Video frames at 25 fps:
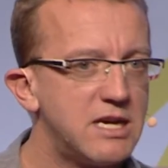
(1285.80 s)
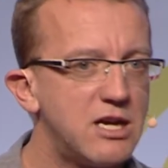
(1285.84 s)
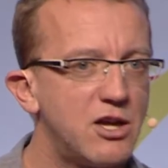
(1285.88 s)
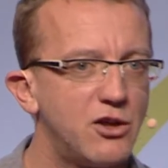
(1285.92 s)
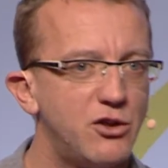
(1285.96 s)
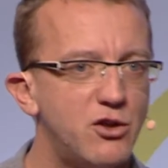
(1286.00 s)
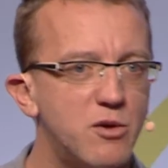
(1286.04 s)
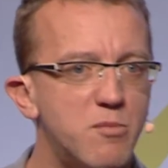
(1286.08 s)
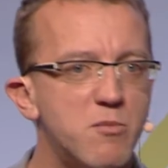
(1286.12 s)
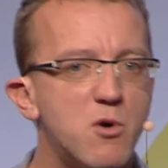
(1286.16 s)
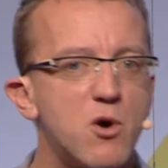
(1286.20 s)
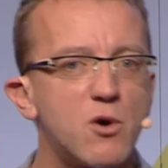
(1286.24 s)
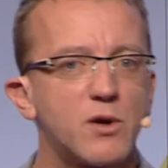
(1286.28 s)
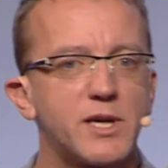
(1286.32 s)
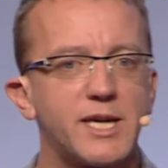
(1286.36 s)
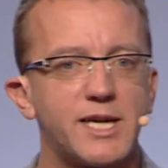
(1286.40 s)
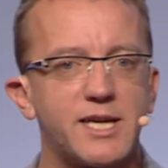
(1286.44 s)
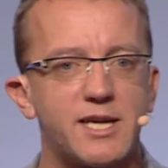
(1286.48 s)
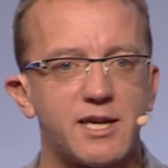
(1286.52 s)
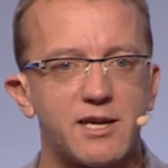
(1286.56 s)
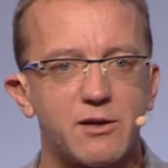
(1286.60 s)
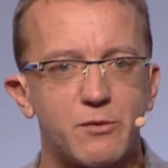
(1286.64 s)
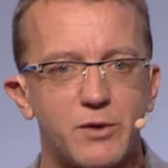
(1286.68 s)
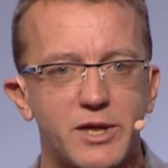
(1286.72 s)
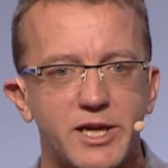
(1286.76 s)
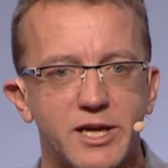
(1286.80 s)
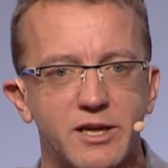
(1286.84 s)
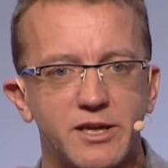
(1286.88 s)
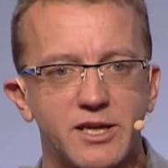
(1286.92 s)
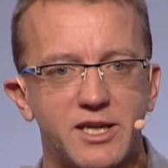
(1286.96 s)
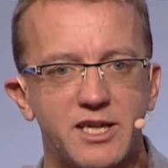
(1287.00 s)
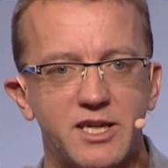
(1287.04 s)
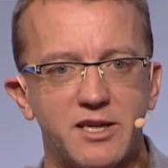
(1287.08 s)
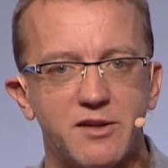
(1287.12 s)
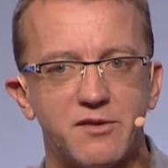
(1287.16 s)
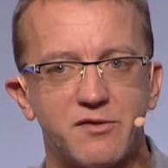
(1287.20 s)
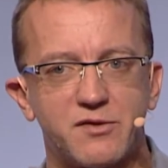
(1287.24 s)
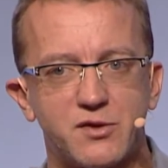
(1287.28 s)
The more data we can
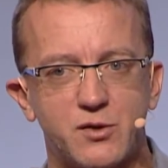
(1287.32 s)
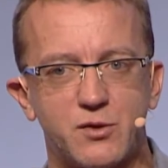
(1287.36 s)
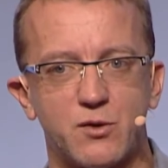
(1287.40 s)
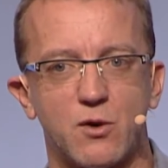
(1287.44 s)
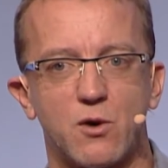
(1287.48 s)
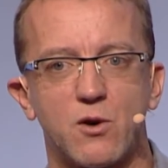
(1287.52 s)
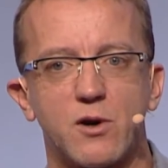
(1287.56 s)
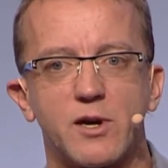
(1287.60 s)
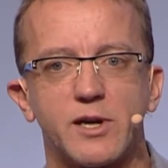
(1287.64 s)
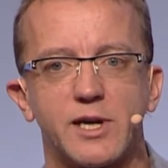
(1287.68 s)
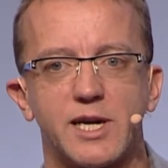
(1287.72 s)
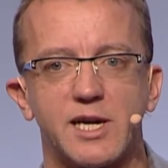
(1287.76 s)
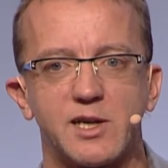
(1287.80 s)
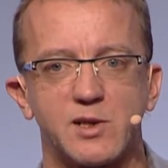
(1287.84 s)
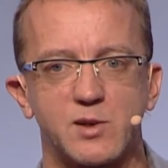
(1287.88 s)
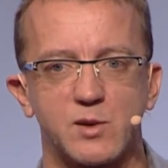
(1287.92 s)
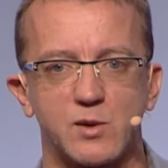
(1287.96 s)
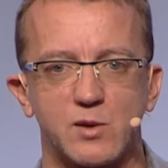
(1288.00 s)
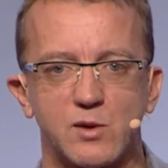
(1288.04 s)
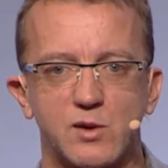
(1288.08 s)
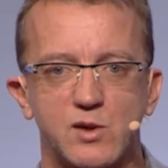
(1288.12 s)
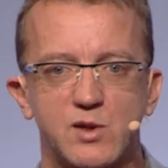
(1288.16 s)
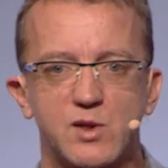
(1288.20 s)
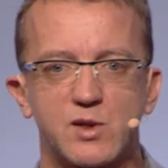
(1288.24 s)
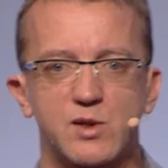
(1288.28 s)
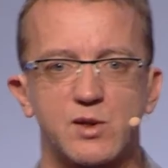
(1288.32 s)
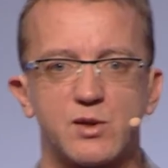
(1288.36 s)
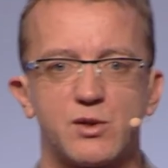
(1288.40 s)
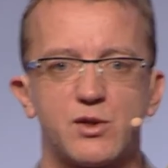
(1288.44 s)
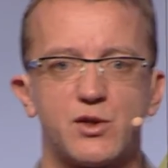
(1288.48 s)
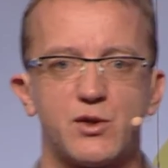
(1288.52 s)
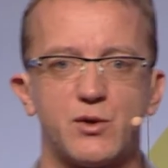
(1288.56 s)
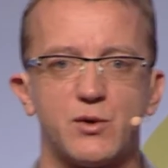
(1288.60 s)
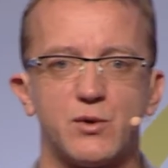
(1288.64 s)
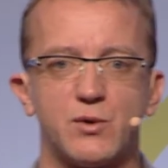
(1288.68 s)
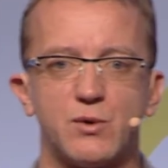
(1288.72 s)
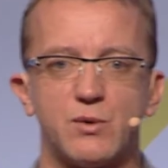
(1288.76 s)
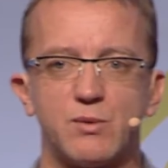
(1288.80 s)
give to organizers
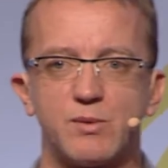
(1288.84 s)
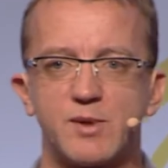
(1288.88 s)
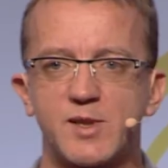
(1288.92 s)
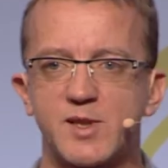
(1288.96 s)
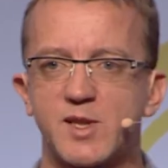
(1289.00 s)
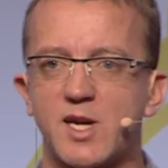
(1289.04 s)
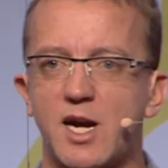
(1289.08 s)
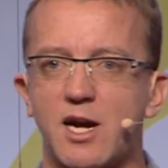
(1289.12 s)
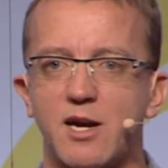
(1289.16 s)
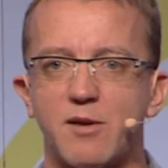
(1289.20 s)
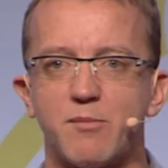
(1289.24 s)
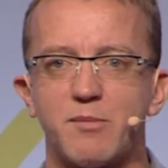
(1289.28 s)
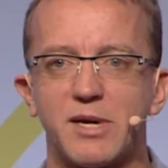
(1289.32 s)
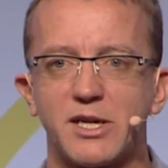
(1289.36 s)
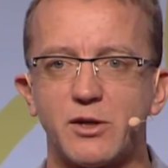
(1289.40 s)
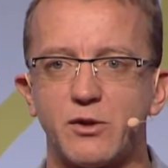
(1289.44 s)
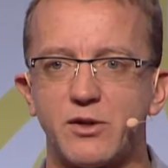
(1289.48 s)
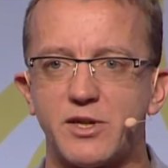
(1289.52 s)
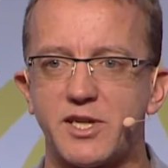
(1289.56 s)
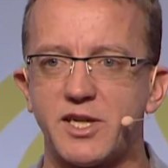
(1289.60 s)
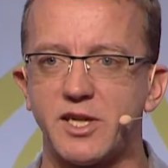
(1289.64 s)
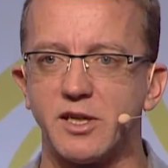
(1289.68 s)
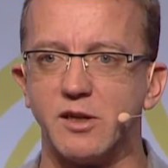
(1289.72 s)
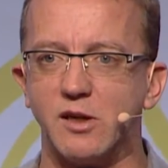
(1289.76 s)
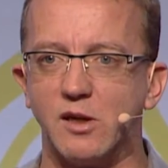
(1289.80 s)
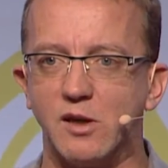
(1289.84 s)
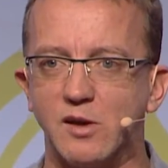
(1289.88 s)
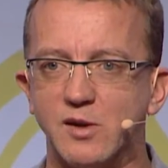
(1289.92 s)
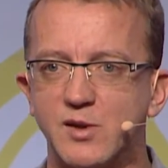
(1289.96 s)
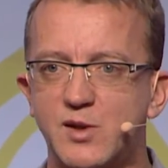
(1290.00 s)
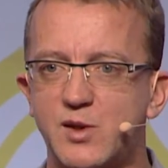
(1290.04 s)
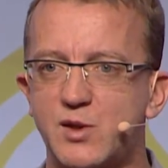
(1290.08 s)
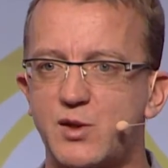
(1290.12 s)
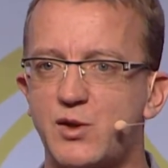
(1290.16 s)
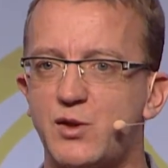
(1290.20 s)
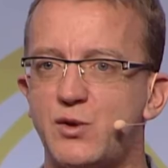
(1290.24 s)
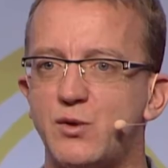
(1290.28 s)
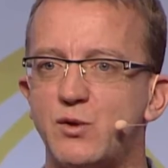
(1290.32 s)
to sign better deals,
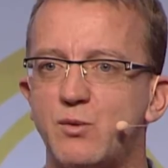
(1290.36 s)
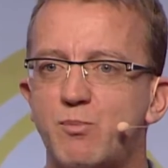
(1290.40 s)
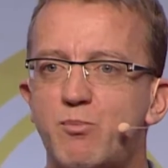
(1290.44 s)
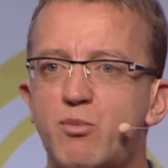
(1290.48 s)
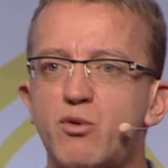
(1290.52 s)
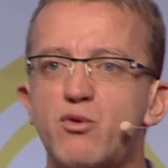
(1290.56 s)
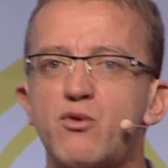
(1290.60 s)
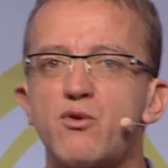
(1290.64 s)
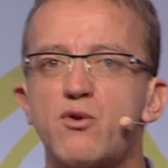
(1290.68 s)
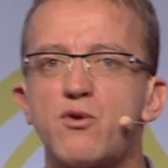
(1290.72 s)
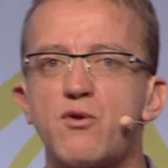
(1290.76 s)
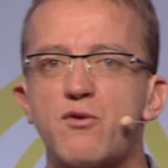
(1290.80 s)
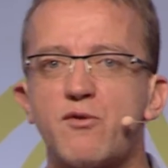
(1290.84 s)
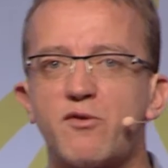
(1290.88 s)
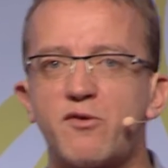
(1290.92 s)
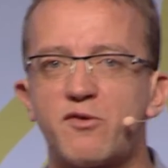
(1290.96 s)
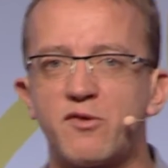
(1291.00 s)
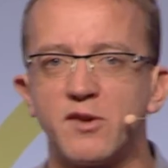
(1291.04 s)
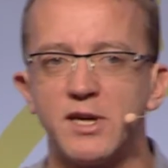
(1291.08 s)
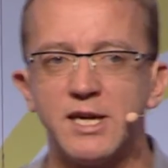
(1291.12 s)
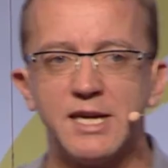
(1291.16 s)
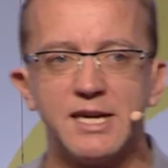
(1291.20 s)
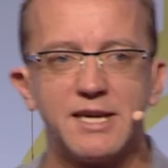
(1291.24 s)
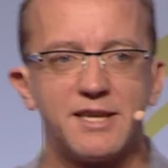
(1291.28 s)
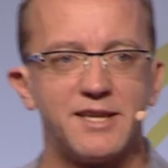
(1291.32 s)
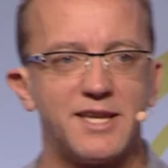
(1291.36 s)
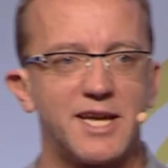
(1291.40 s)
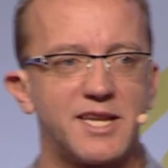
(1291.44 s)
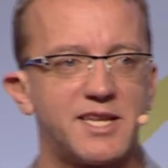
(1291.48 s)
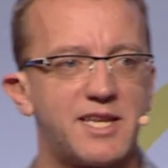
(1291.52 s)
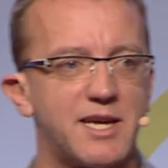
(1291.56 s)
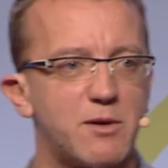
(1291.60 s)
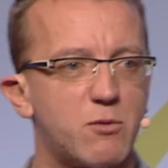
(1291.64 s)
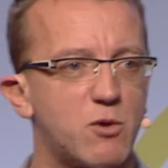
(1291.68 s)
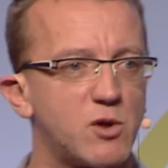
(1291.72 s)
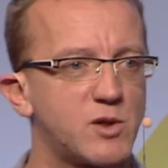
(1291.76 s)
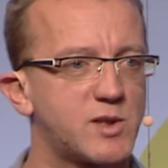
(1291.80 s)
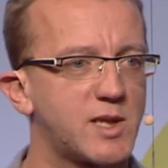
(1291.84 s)
to prove that
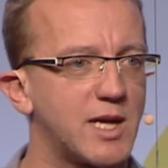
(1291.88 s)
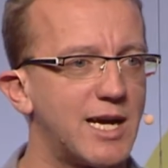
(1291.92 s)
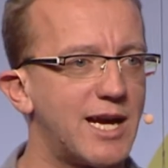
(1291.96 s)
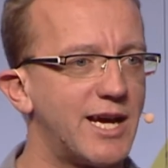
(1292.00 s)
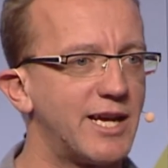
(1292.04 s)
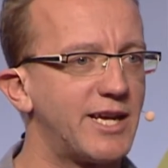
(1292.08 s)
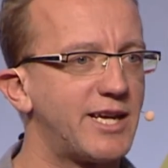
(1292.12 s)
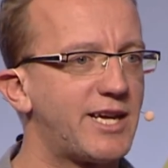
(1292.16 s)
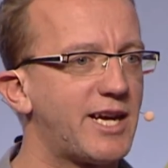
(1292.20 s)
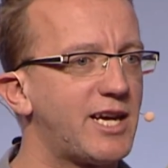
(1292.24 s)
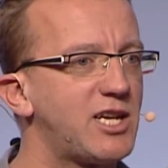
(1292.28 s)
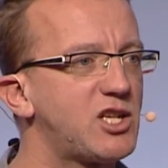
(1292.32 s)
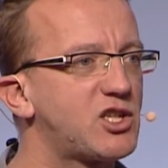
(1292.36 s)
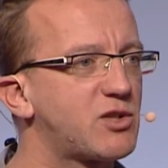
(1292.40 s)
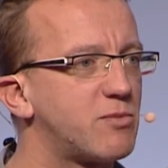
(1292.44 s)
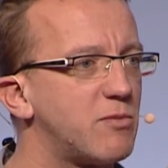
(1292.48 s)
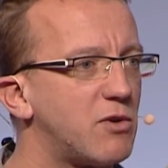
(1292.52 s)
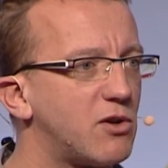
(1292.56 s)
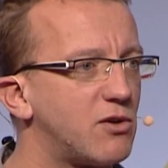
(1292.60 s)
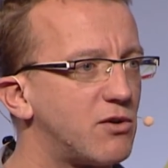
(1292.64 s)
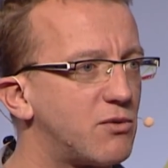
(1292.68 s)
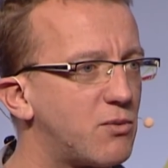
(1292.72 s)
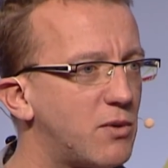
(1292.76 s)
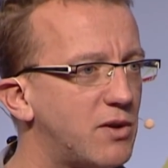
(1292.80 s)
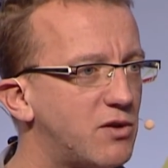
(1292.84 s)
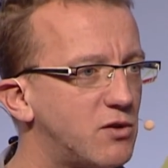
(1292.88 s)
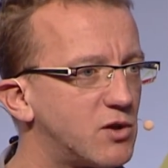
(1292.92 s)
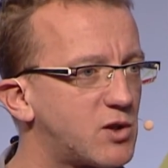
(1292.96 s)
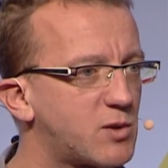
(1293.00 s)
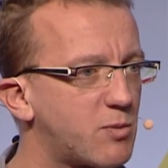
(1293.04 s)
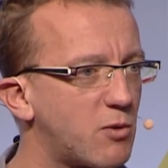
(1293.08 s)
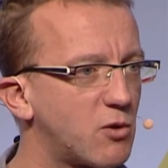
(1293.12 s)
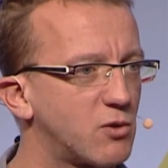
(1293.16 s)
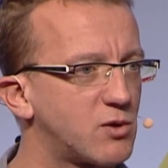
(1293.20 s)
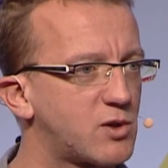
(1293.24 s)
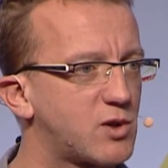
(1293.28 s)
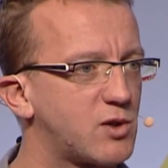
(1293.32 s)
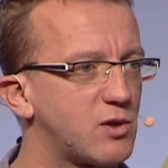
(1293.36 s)
there was engagement with the
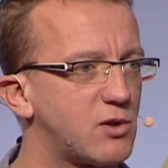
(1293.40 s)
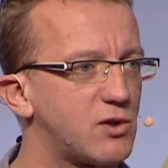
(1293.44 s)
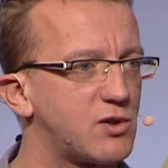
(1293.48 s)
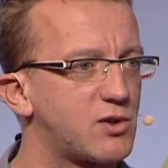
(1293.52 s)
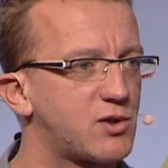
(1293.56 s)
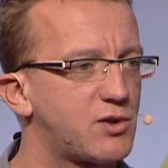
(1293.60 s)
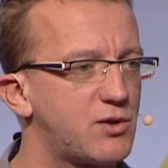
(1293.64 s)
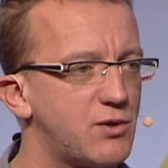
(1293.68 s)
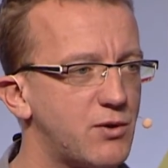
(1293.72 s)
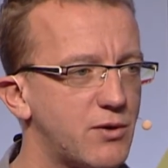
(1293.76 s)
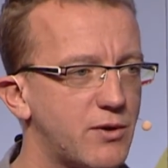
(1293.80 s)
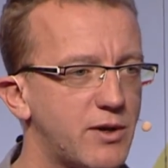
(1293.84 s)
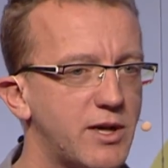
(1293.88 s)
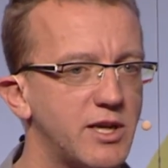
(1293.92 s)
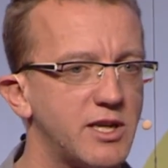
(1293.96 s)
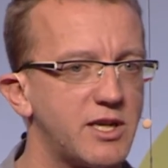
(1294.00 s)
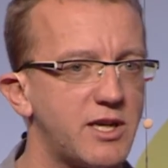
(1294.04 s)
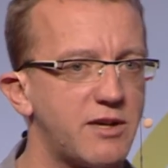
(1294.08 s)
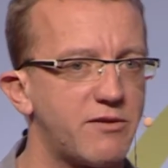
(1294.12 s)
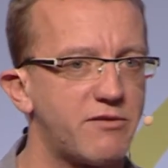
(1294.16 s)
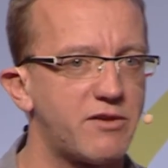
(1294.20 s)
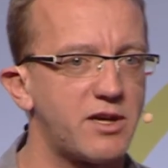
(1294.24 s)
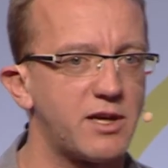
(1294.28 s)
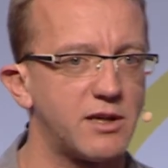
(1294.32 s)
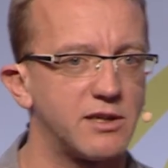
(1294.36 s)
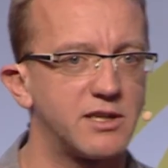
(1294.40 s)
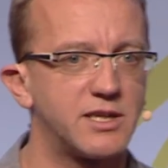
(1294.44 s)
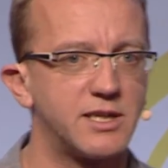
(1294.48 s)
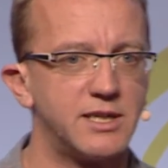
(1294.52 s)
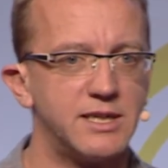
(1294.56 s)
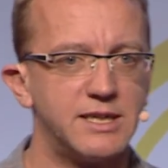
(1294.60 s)
sponsors during the event,